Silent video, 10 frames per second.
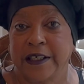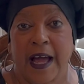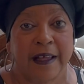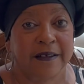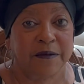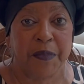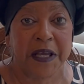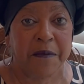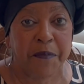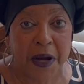not
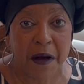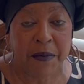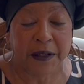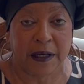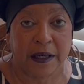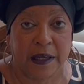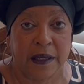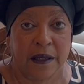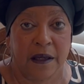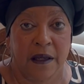speak publicly,
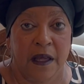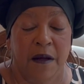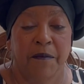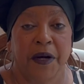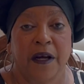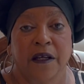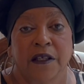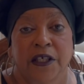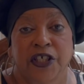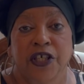
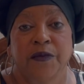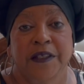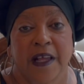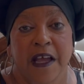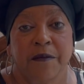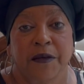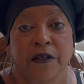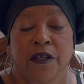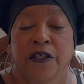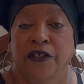but she was
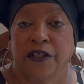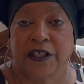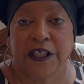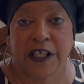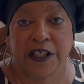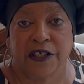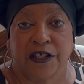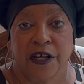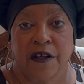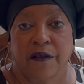able to teach
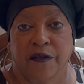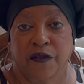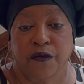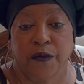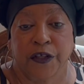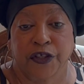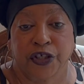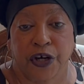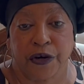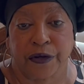through the
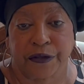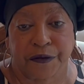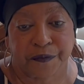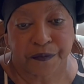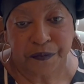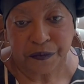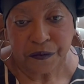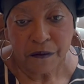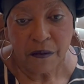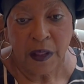church.
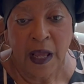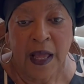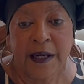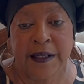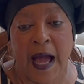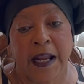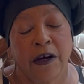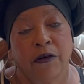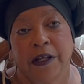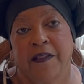Not
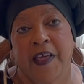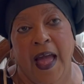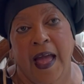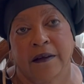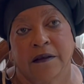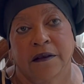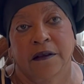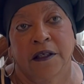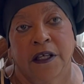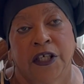only that,
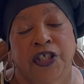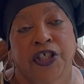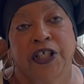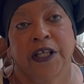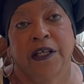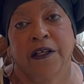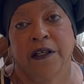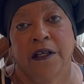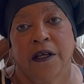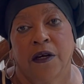
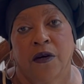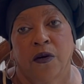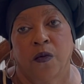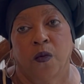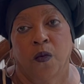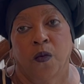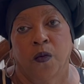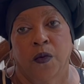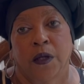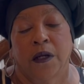she
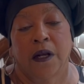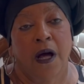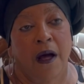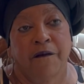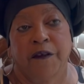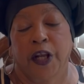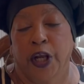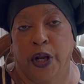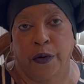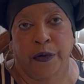loved
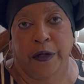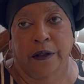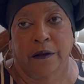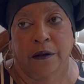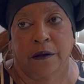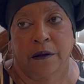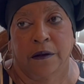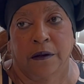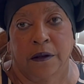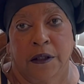learning.
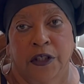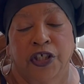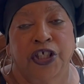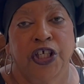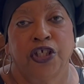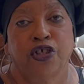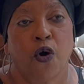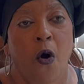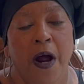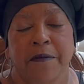She
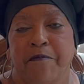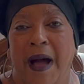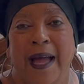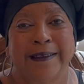taught by